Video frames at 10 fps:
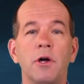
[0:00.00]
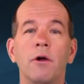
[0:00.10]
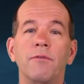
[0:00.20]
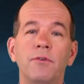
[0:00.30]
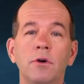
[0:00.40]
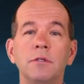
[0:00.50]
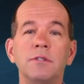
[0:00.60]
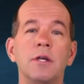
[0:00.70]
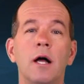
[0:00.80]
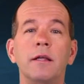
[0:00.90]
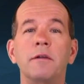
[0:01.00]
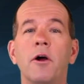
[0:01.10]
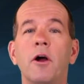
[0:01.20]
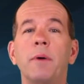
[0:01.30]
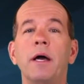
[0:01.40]
are full solid
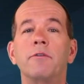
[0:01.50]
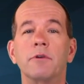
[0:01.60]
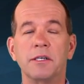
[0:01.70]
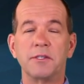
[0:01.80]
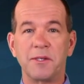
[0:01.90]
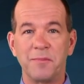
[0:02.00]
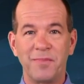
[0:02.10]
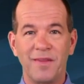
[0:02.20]
carbide drills.